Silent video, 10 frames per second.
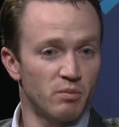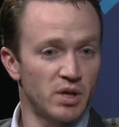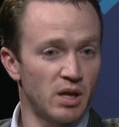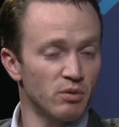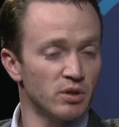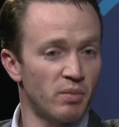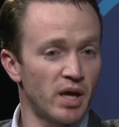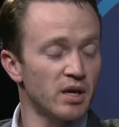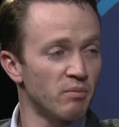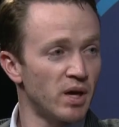being able to
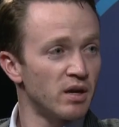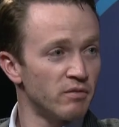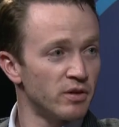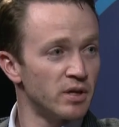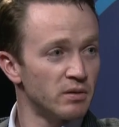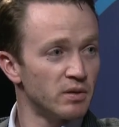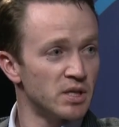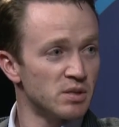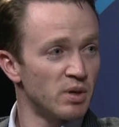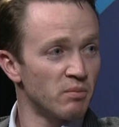pay competitively
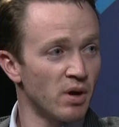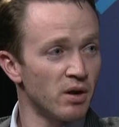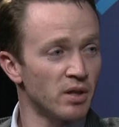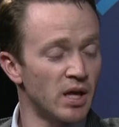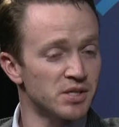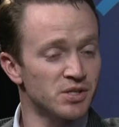is a big part of that.